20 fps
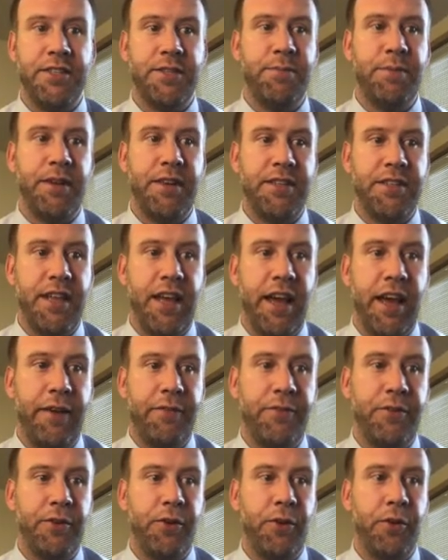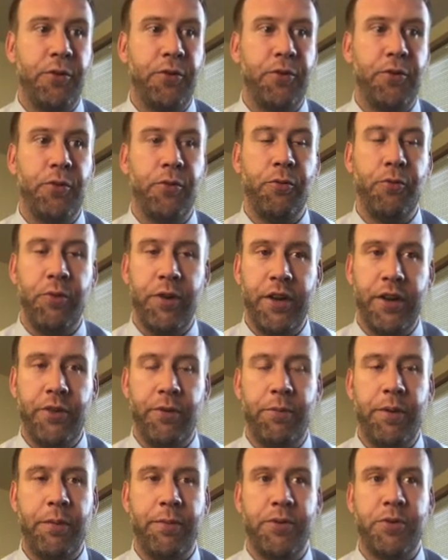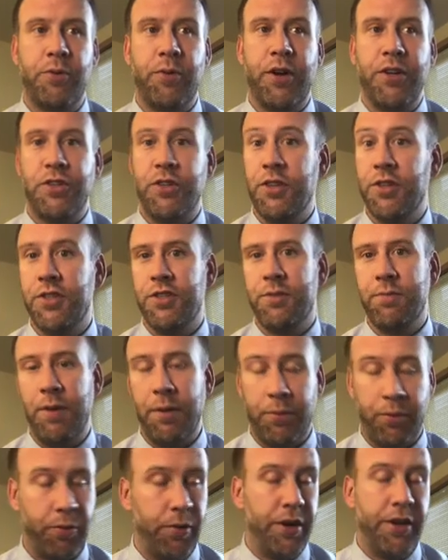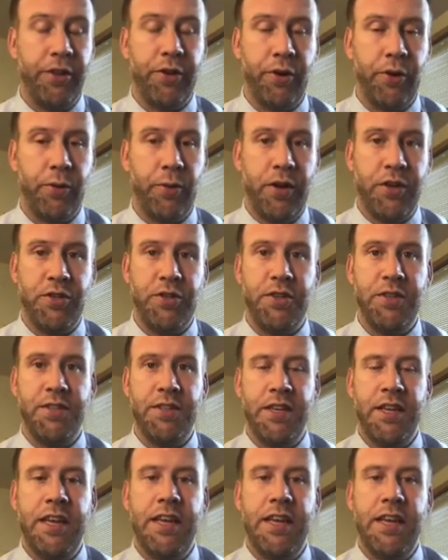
because they have to go through, read other people's questions, people are reading their questions,